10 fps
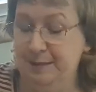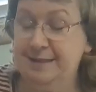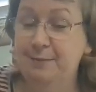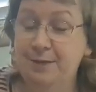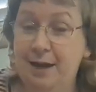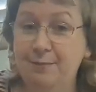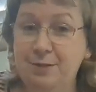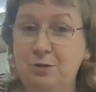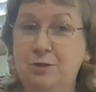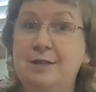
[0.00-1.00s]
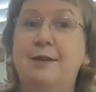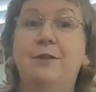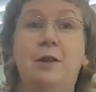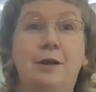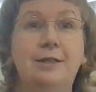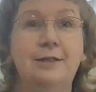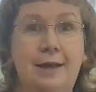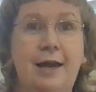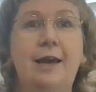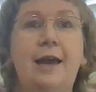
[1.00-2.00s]
but sometimes you just have a lot to
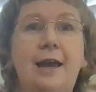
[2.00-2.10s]
say